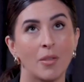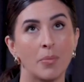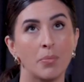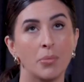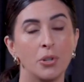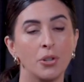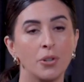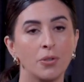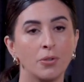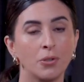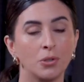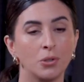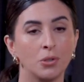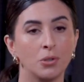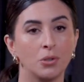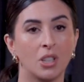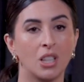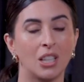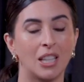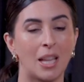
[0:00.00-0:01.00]
a
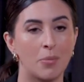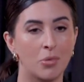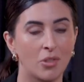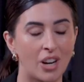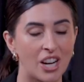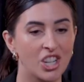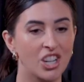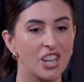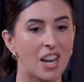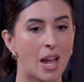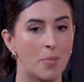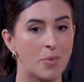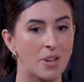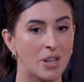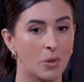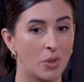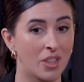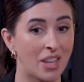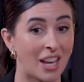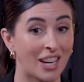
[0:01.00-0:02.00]
beautiful collaboration happening
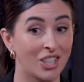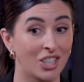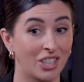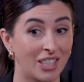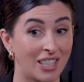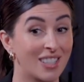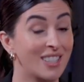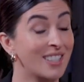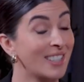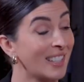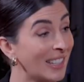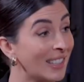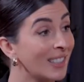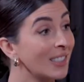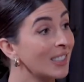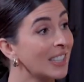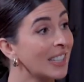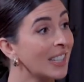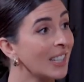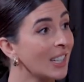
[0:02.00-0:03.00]
with actually a skin
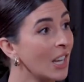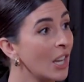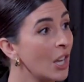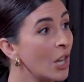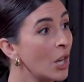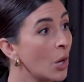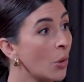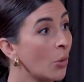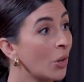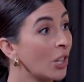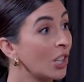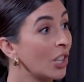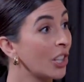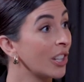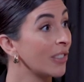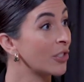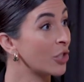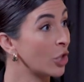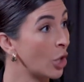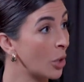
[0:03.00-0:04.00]
clinic, where a lot
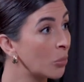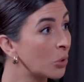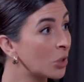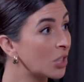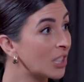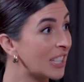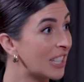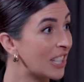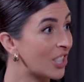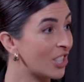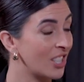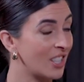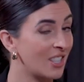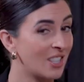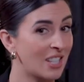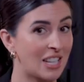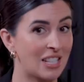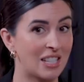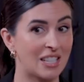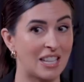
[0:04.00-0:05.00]
of dermal clinicians
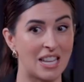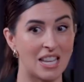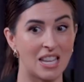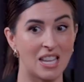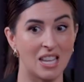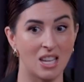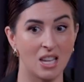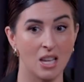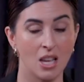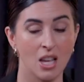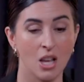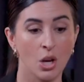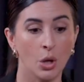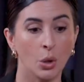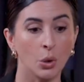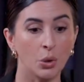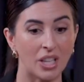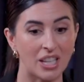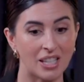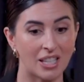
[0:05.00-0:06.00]
are seeing
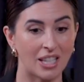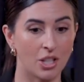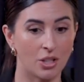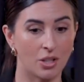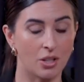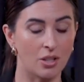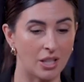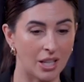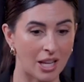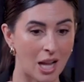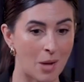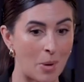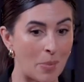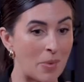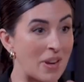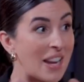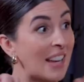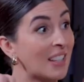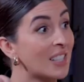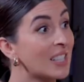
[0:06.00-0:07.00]
all these issues that come up
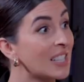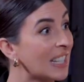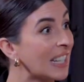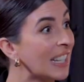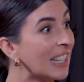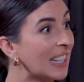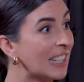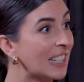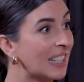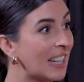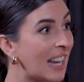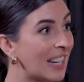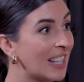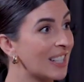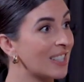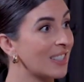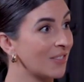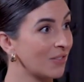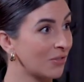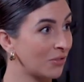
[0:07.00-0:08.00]
in our skin, and
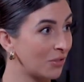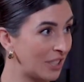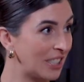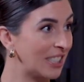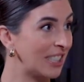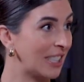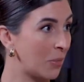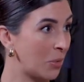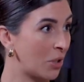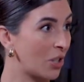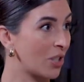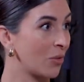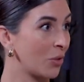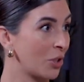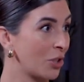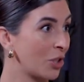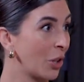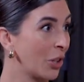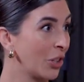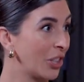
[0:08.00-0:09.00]
it's really because of
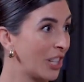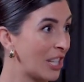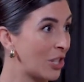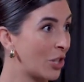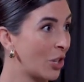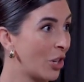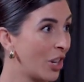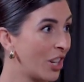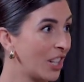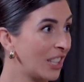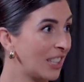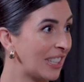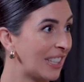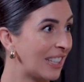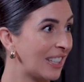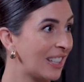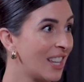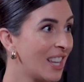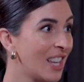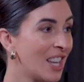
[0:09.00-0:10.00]
what's going on
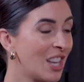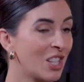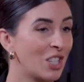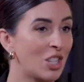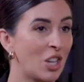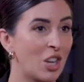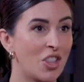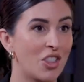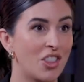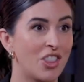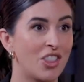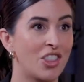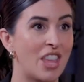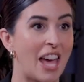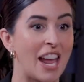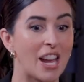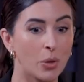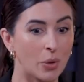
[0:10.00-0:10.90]
internally. So they